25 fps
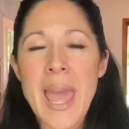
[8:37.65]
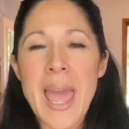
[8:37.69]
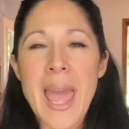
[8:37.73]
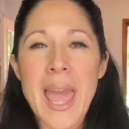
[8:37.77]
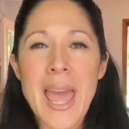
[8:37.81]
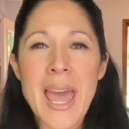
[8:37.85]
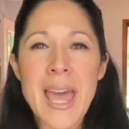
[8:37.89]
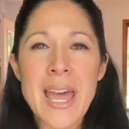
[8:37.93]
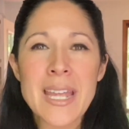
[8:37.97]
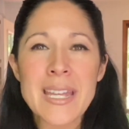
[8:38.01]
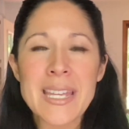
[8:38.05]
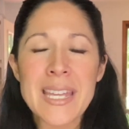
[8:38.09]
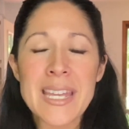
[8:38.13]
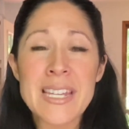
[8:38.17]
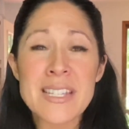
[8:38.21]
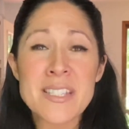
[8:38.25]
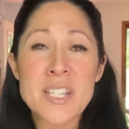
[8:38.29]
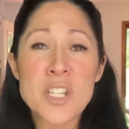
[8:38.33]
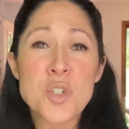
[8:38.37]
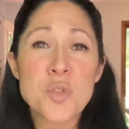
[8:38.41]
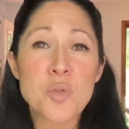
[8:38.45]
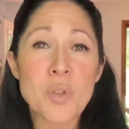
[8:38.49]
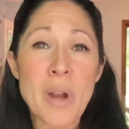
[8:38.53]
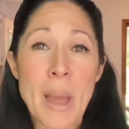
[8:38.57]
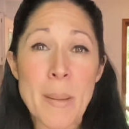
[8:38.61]
and it's
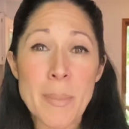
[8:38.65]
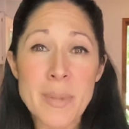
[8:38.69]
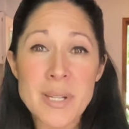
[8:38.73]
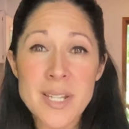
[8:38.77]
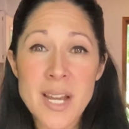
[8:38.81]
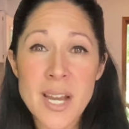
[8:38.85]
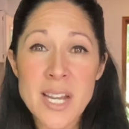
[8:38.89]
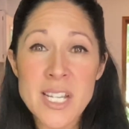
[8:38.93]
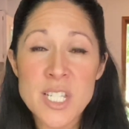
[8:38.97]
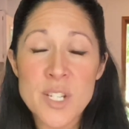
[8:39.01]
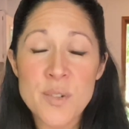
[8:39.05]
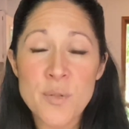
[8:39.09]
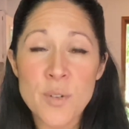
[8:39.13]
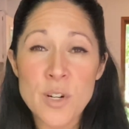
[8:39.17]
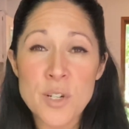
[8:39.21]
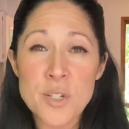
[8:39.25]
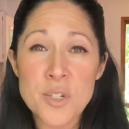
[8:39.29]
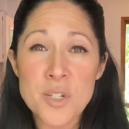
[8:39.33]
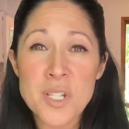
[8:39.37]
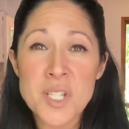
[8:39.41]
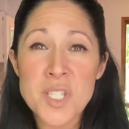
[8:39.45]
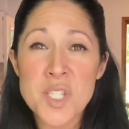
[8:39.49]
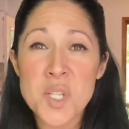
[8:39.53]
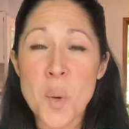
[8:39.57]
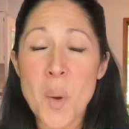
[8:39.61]
a dramatized
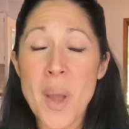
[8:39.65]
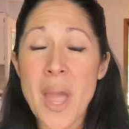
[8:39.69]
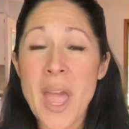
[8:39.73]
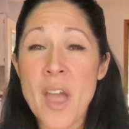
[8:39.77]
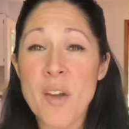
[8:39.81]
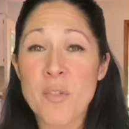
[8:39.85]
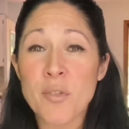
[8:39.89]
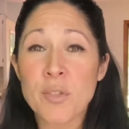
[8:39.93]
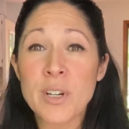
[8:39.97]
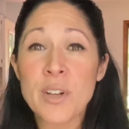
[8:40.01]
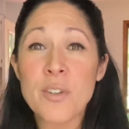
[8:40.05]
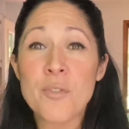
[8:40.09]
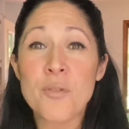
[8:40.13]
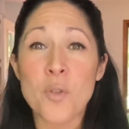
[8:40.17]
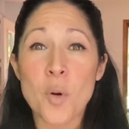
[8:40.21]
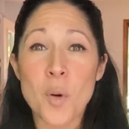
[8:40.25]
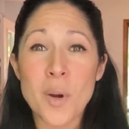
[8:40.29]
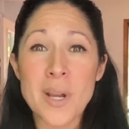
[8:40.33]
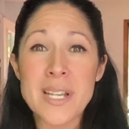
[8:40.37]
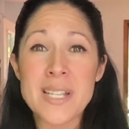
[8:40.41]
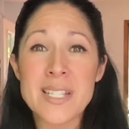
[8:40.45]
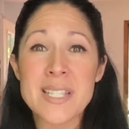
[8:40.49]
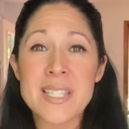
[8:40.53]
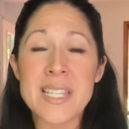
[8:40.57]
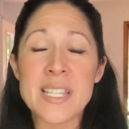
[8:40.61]
version, so every
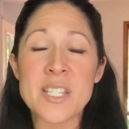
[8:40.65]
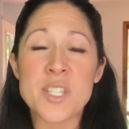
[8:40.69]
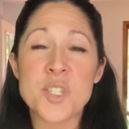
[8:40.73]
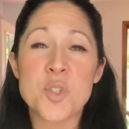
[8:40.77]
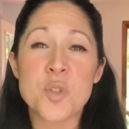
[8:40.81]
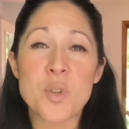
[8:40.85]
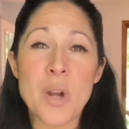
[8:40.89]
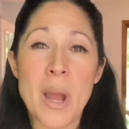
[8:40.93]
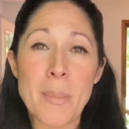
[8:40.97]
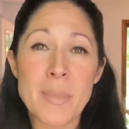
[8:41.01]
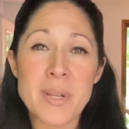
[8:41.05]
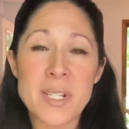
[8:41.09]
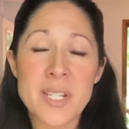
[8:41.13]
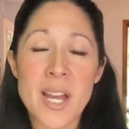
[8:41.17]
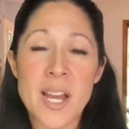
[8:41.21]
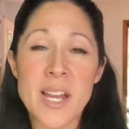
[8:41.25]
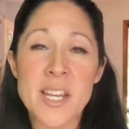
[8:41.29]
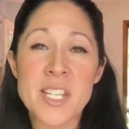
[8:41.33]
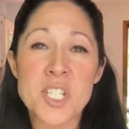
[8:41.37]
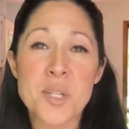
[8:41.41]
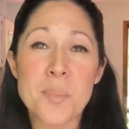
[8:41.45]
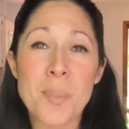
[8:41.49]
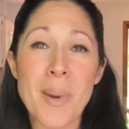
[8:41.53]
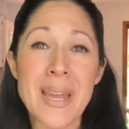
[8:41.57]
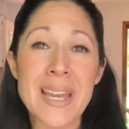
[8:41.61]
voice is
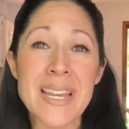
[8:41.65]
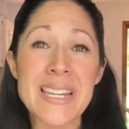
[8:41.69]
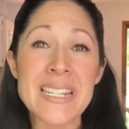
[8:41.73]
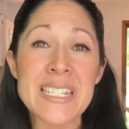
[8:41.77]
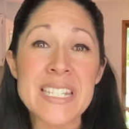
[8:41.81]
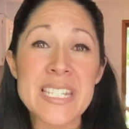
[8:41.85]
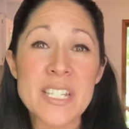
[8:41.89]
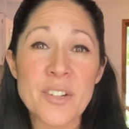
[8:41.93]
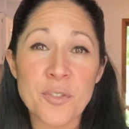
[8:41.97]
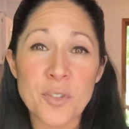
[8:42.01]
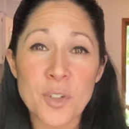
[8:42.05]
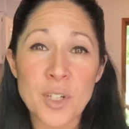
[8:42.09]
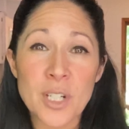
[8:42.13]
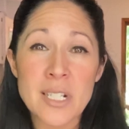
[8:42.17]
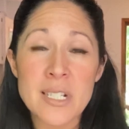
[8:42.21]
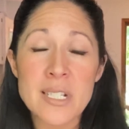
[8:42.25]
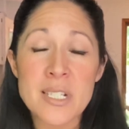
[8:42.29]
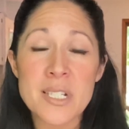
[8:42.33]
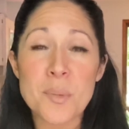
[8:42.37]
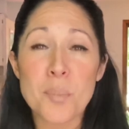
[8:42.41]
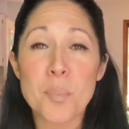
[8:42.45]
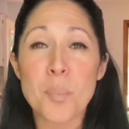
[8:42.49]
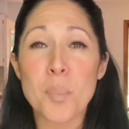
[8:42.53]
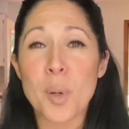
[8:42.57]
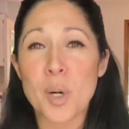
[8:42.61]
dramatized by a
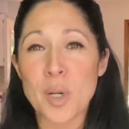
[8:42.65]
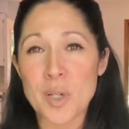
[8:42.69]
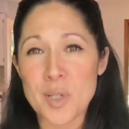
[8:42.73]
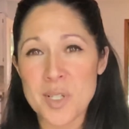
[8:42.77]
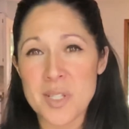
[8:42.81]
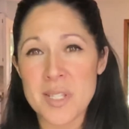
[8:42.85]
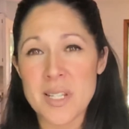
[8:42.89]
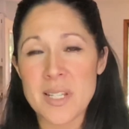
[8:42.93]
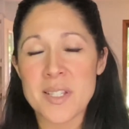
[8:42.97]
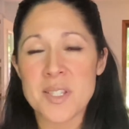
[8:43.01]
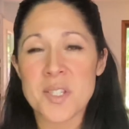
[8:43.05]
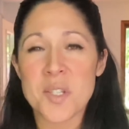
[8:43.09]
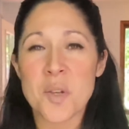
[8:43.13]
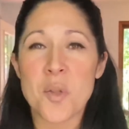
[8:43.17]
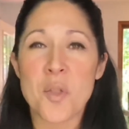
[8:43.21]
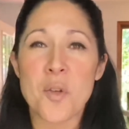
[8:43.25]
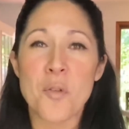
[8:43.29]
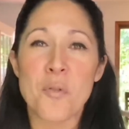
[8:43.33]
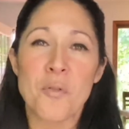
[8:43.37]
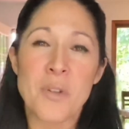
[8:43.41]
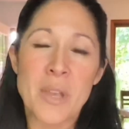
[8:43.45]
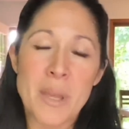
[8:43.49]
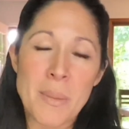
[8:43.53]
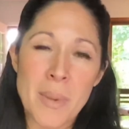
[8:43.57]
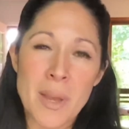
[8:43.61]
different person. So the
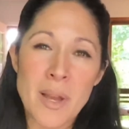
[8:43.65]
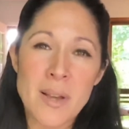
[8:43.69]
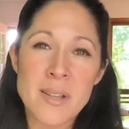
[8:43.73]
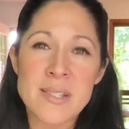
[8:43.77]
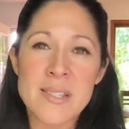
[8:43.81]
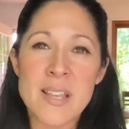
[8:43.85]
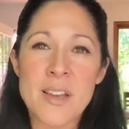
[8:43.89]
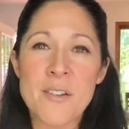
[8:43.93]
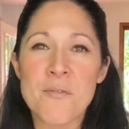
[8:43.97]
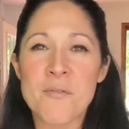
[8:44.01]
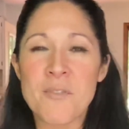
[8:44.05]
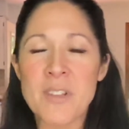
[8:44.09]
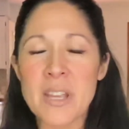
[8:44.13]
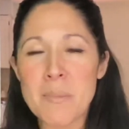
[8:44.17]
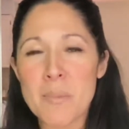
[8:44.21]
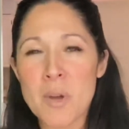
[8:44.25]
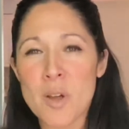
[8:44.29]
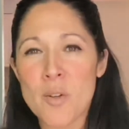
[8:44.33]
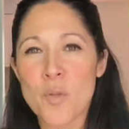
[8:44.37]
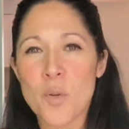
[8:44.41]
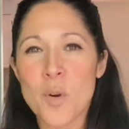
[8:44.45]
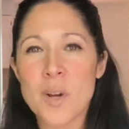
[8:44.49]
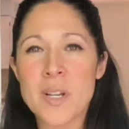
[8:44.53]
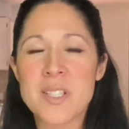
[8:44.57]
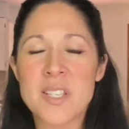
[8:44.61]
females have
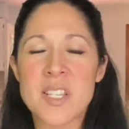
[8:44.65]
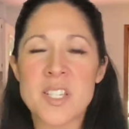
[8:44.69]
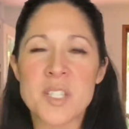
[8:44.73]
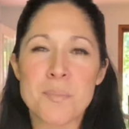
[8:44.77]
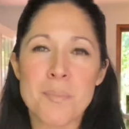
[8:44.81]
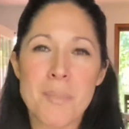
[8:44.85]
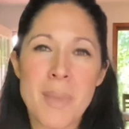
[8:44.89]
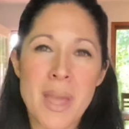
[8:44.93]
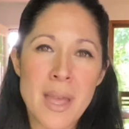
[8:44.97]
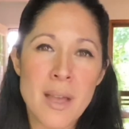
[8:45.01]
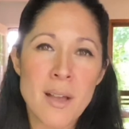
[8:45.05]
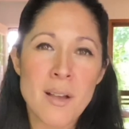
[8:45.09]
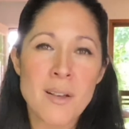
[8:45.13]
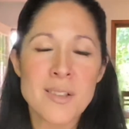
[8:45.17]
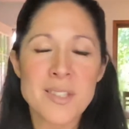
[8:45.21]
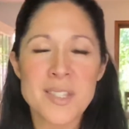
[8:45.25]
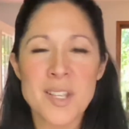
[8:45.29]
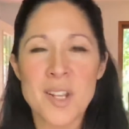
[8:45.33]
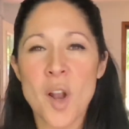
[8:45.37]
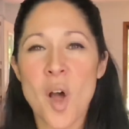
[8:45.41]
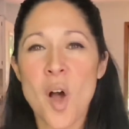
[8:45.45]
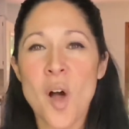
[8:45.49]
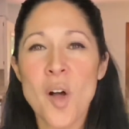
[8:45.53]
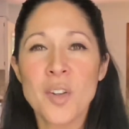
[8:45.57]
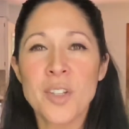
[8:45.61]
female voices, males,
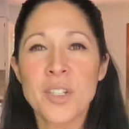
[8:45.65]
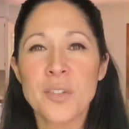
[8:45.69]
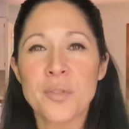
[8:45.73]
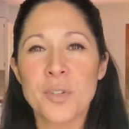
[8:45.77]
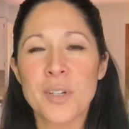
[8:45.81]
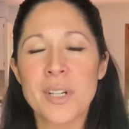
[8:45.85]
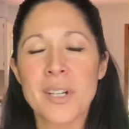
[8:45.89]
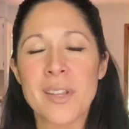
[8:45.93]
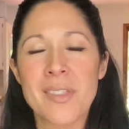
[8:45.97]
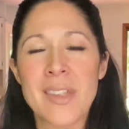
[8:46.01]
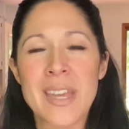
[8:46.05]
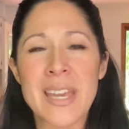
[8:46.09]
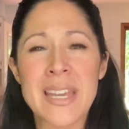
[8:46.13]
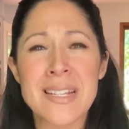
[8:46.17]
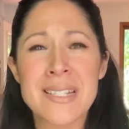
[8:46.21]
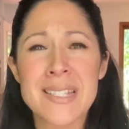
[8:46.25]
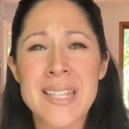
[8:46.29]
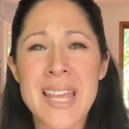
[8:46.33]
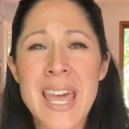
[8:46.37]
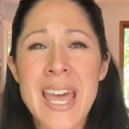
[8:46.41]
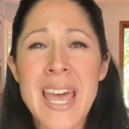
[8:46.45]
and all different things.